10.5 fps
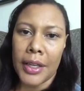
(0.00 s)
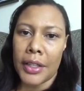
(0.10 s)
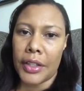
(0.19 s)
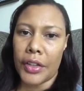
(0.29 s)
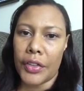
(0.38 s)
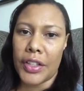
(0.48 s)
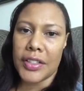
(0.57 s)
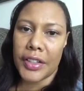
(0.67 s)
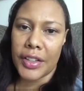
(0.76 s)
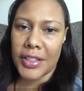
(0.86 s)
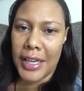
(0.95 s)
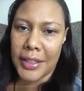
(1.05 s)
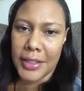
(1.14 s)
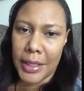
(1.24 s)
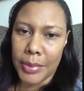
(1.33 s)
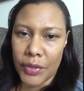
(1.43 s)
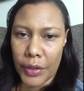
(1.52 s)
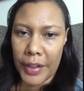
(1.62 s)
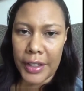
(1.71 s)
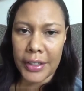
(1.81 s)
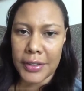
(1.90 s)
You know, these are the 10 tips for
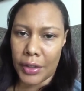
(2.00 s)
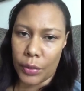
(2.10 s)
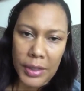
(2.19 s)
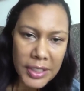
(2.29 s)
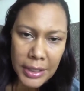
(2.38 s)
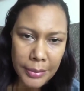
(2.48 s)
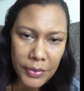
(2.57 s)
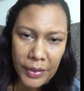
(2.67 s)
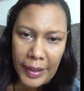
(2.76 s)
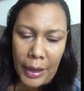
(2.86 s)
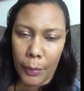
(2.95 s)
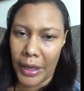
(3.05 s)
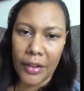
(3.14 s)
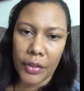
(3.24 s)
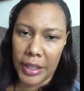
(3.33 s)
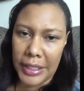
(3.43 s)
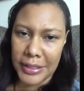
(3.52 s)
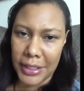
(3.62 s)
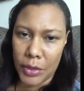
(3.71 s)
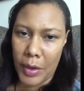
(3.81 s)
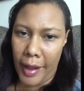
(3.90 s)
this, the 3 tips for that, whatever it is
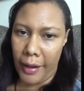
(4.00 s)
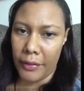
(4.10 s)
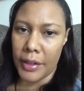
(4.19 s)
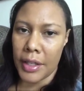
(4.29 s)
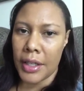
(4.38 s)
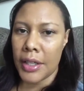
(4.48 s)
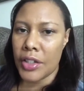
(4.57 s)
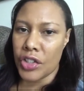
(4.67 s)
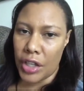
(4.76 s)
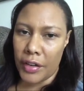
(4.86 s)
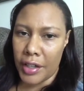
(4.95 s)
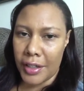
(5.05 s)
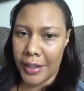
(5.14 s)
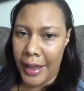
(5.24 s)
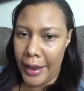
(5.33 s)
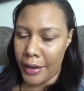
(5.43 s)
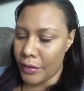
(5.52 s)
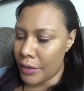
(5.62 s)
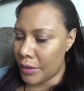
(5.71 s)
that you have. Share it in live.